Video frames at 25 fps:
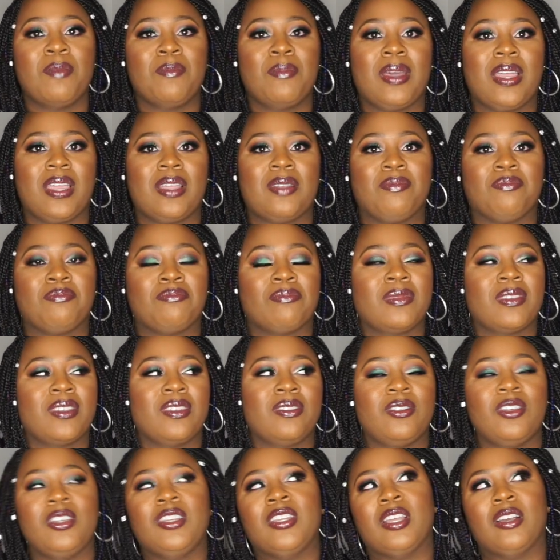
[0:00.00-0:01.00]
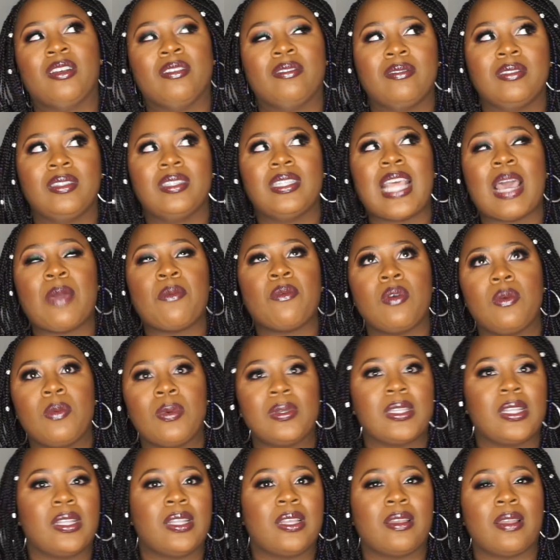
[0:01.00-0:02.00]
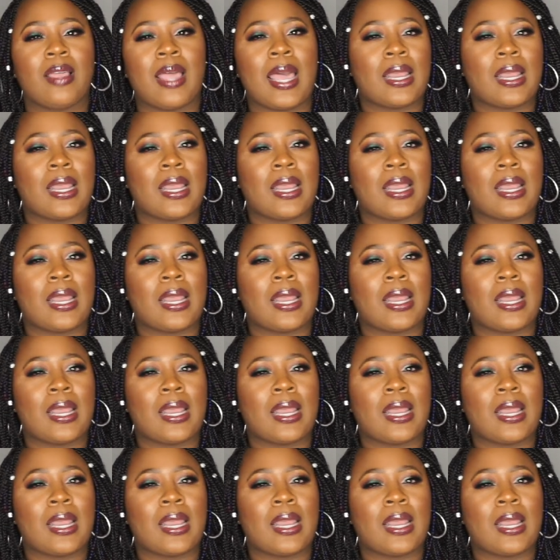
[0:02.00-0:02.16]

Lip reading: But, you know, that one was a little